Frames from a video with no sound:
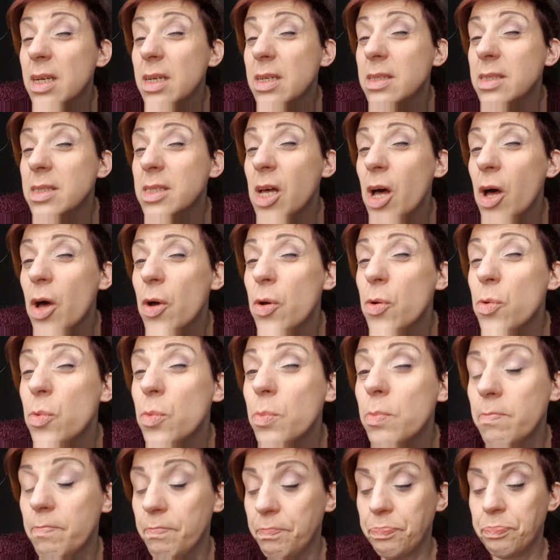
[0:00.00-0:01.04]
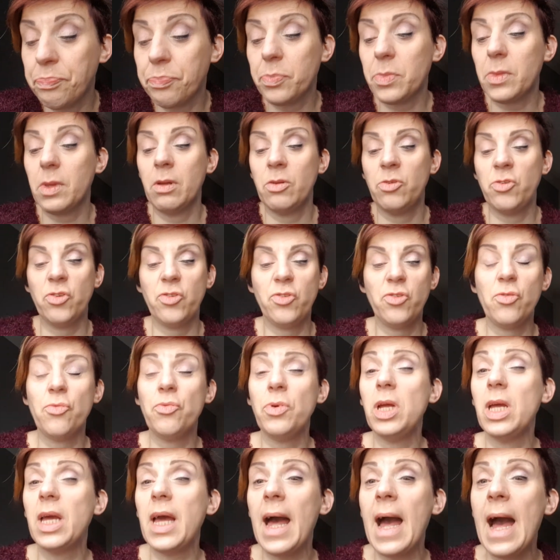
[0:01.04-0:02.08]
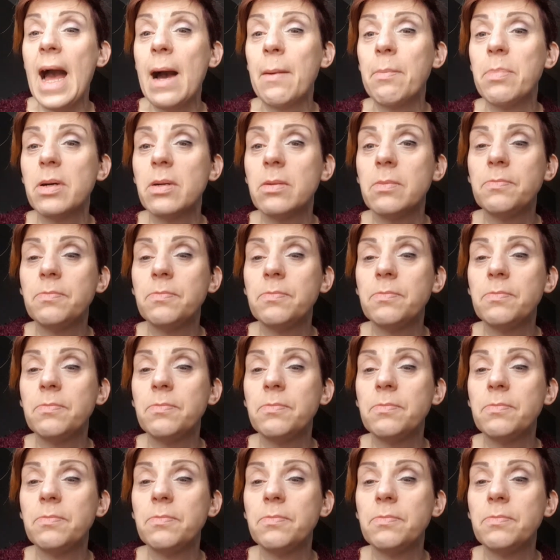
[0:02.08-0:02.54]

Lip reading: So just to recap,